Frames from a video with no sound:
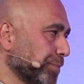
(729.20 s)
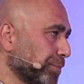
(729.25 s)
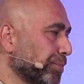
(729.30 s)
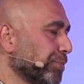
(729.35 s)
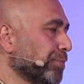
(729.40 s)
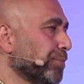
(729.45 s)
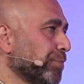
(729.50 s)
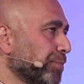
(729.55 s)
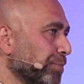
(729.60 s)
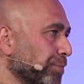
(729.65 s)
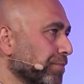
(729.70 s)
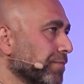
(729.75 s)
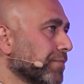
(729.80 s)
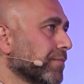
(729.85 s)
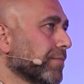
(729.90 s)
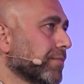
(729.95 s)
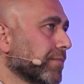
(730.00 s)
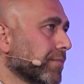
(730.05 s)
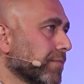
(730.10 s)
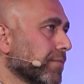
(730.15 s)
All right,
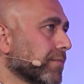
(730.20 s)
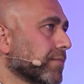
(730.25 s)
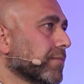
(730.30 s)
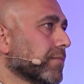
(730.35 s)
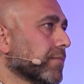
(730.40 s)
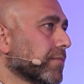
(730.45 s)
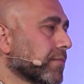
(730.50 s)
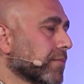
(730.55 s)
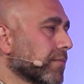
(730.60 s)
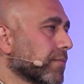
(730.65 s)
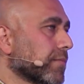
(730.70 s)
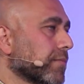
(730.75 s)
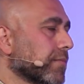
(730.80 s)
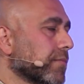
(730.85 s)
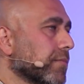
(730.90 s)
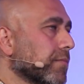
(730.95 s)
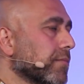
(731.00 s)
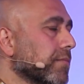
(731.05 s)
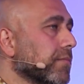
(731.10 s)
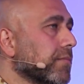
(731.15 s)
thank you. So
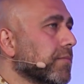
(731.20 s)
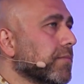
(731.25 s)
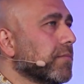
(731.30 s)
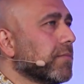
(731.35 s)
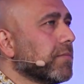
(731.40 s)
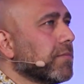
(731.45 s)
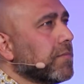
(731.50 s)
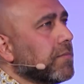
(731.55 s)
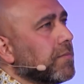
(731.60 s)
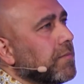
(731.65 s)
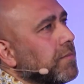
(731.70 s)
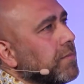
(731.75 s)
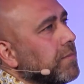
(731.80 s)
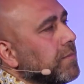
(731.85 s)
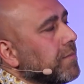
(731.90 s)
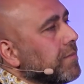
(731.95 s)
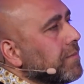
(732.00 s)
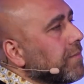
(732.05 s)
moving on a bit to the